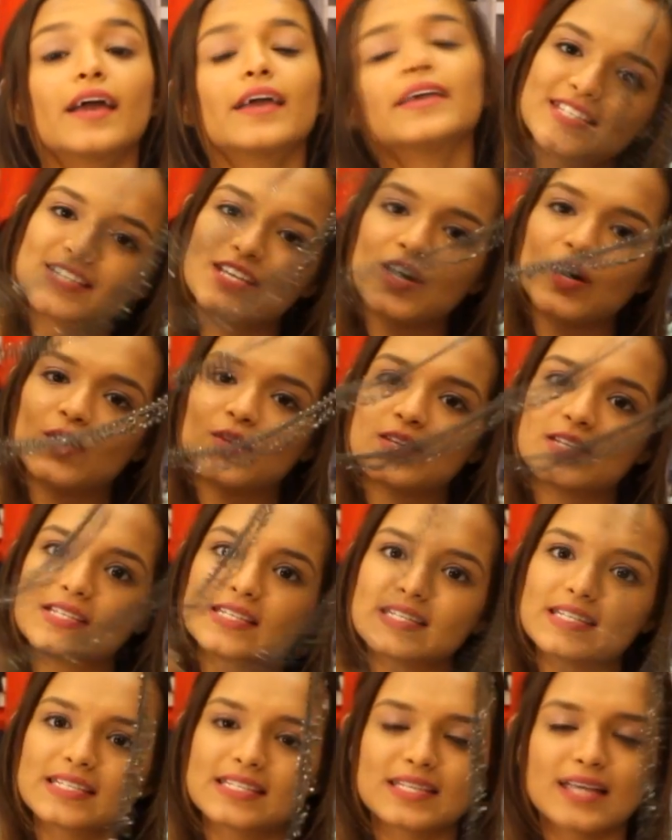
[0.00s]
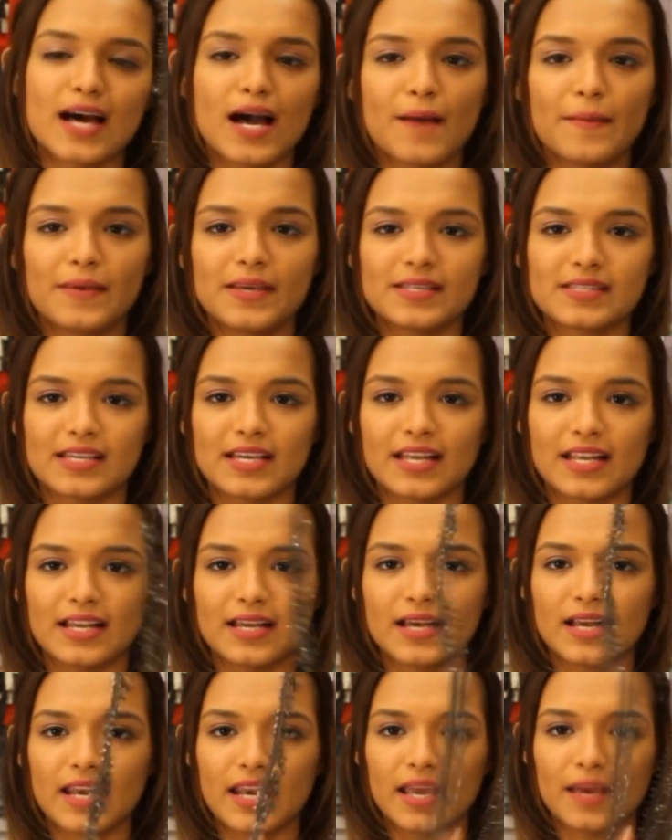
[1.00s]
So this is
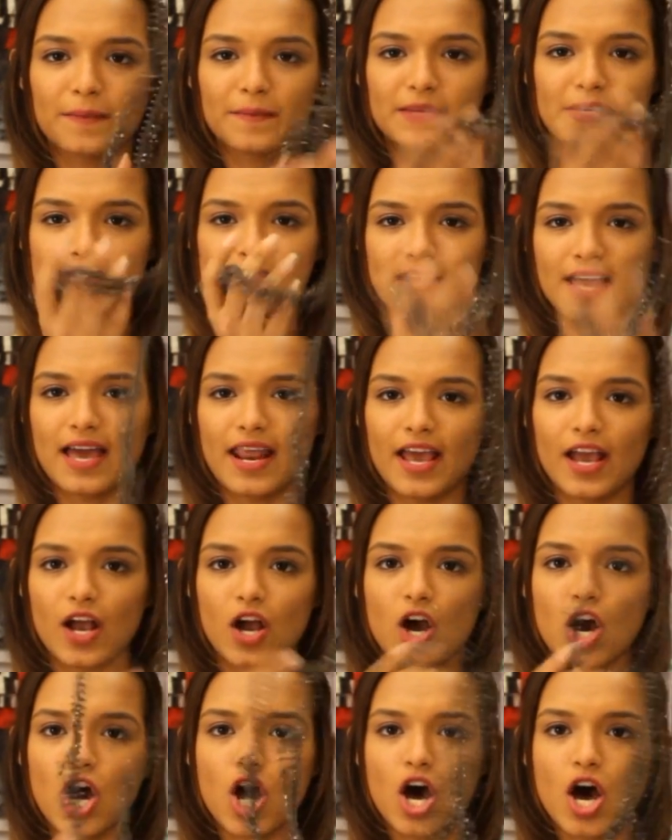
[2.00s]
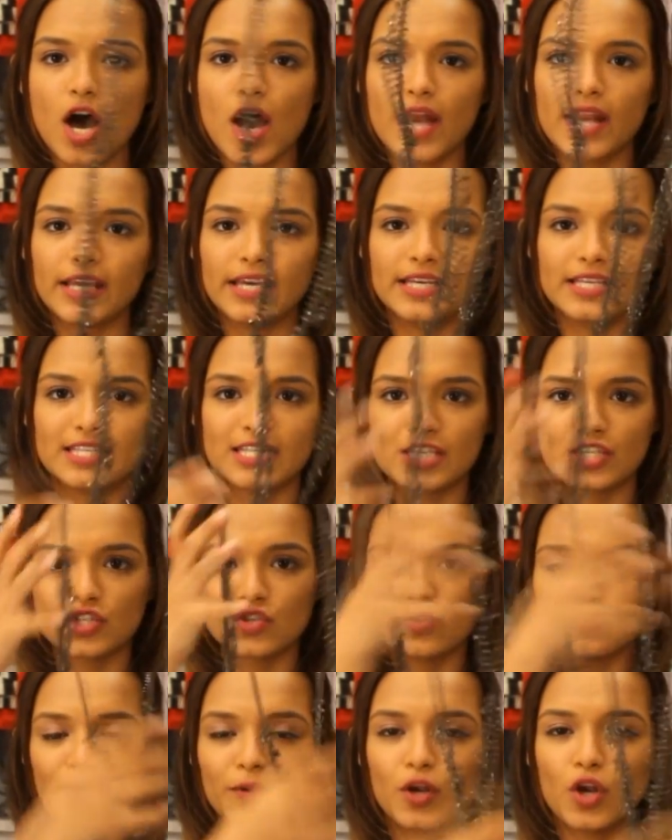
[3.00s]
amazing neck piece that I got. It's
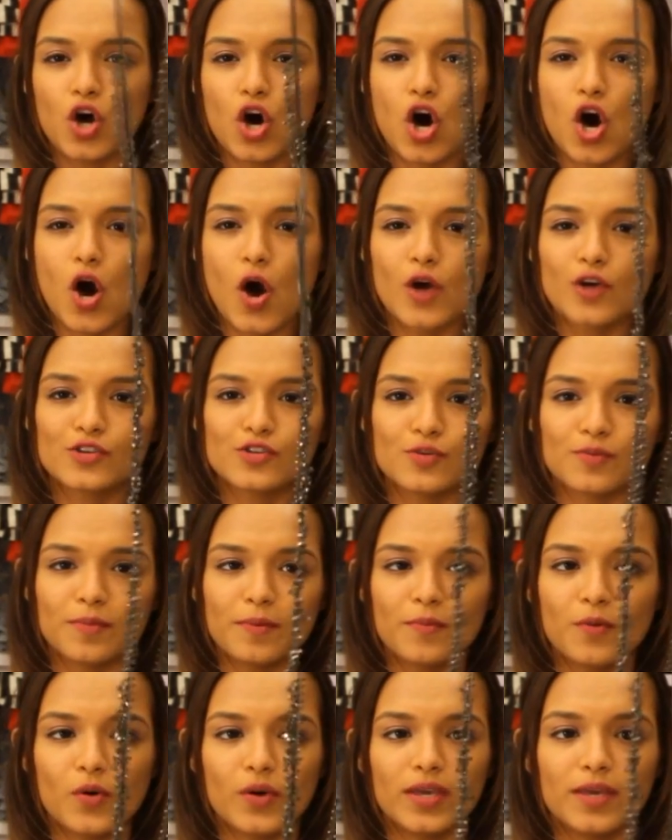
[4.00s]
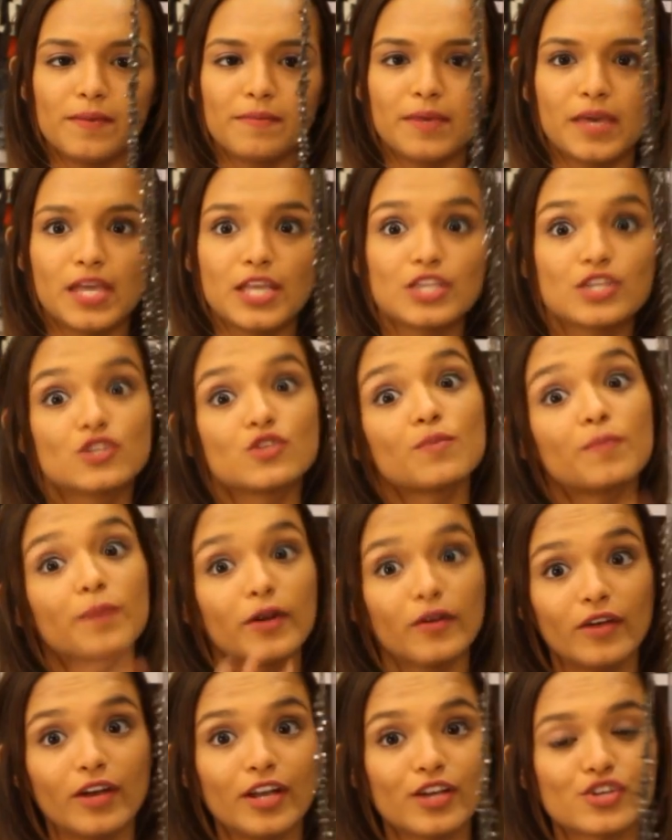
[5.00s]
super long, super bohemian,
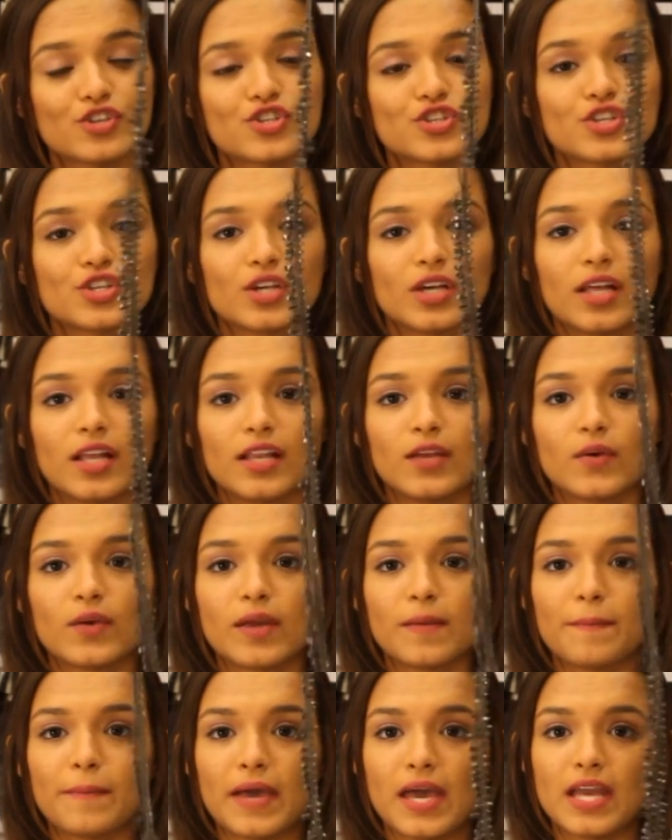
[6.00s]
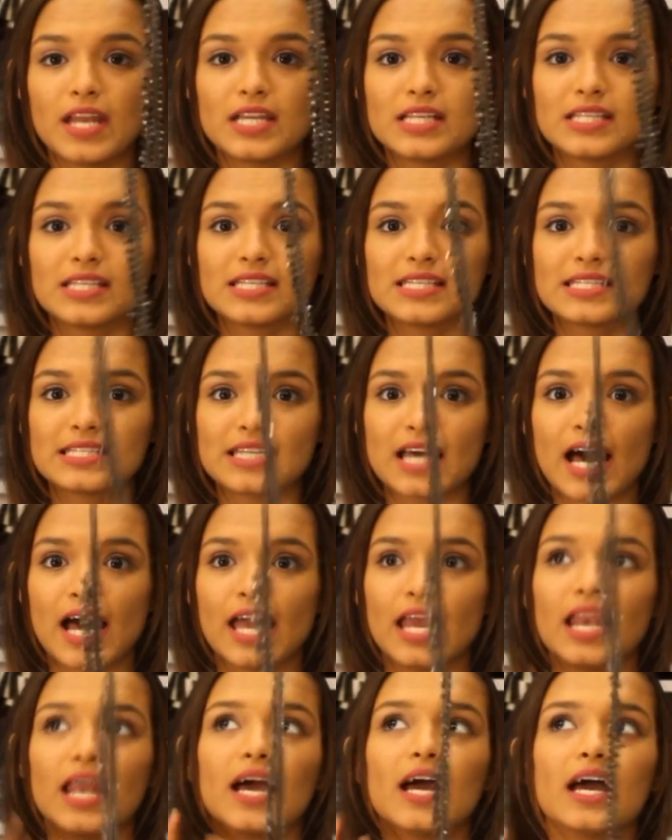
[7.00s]
super traditional. You can pair it
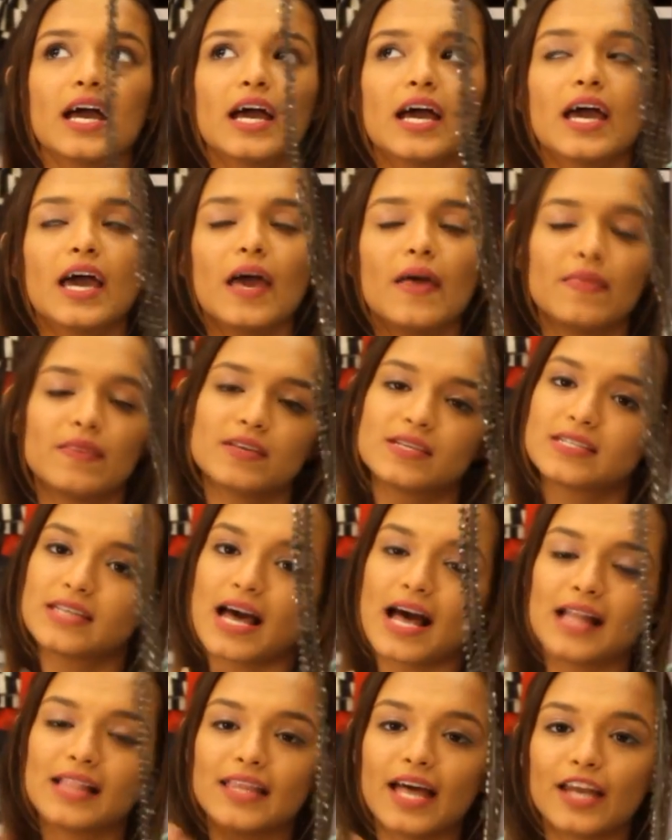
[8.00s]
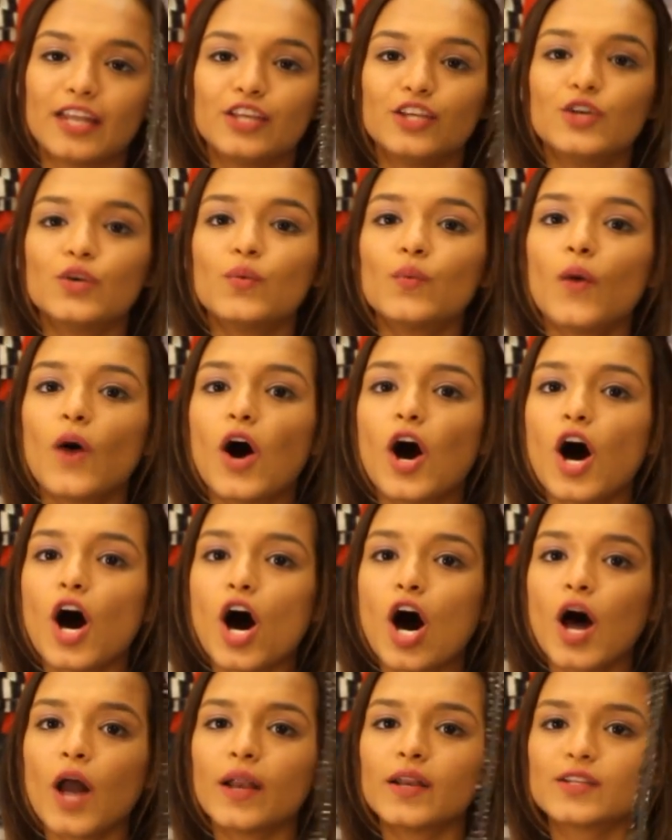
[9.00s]
in the style that you
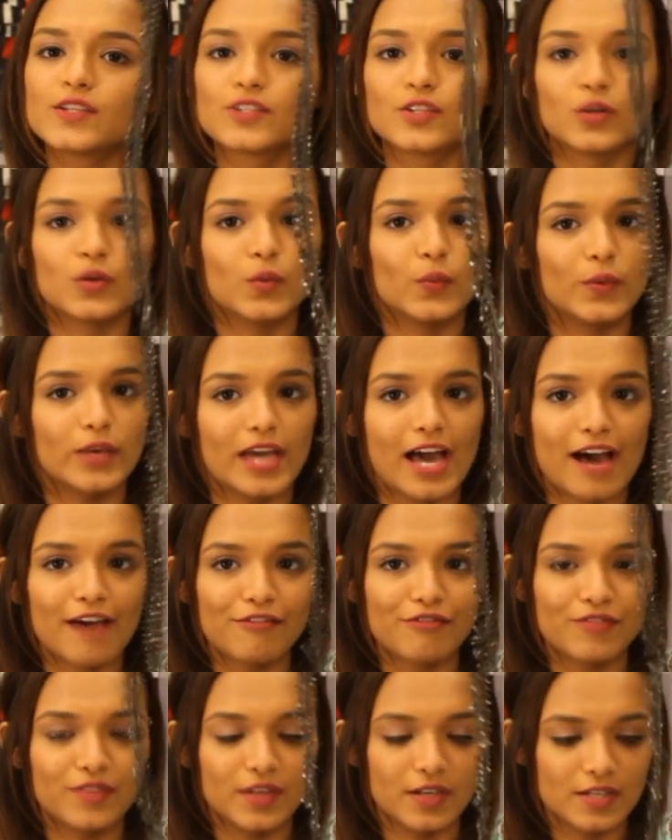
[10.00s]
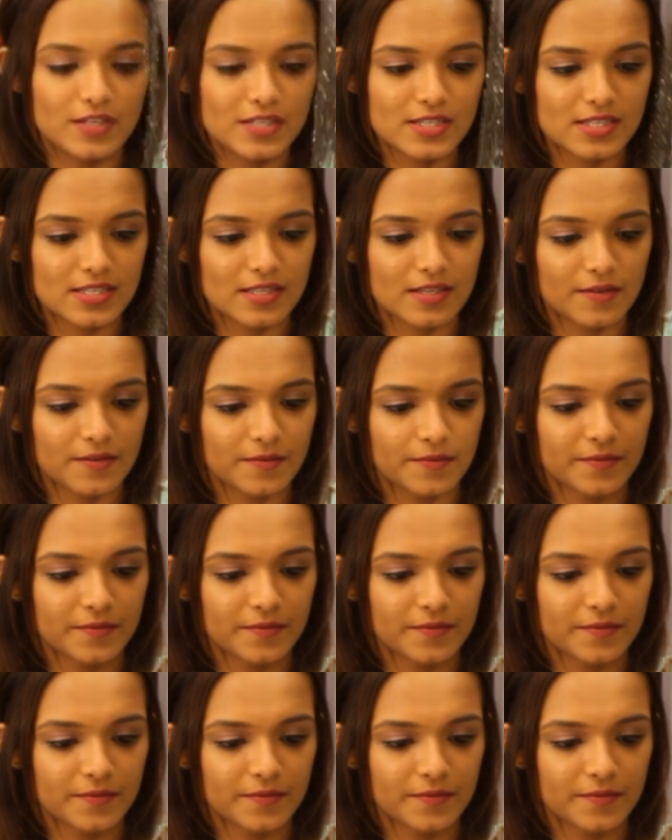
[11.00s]
want. So we have this.